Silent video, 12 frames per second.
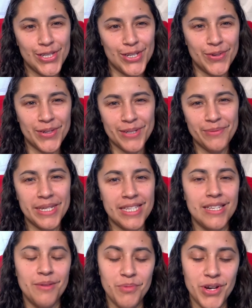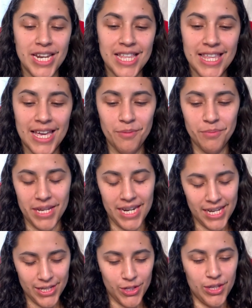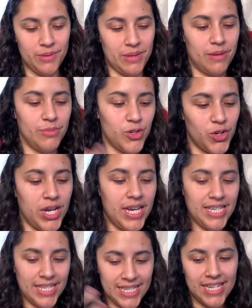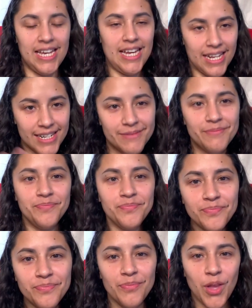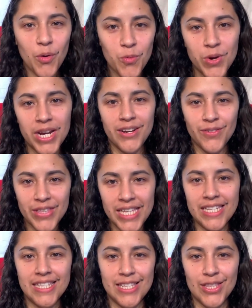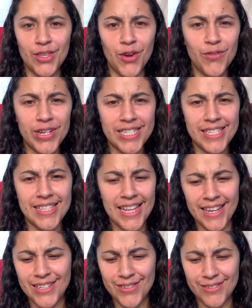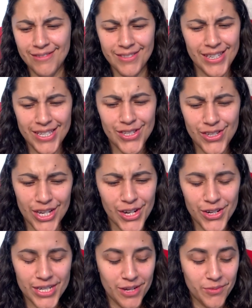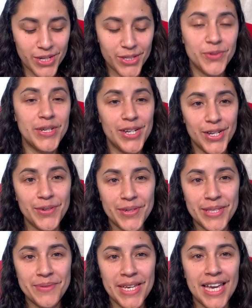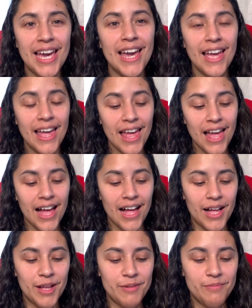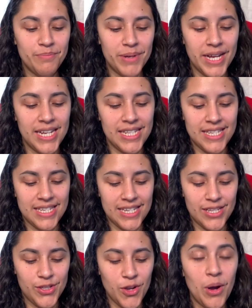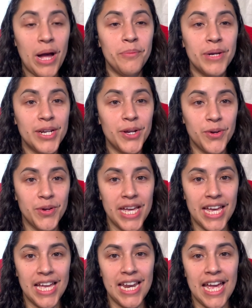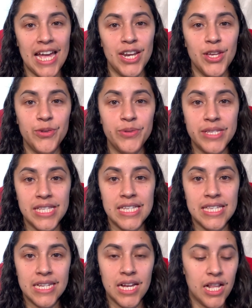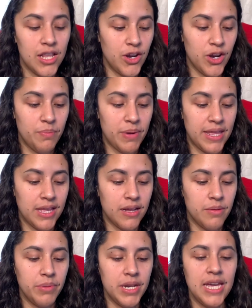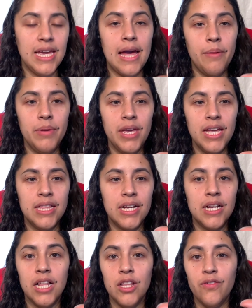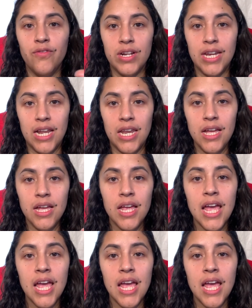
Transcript: don't want to mess up or anything, but excuse me, I'm trying to get rid of these nervous, like these jitters, like what is going on with me? Um, but so I'm gonna go ahead and use this color by the company Yabby in the color Vanilla,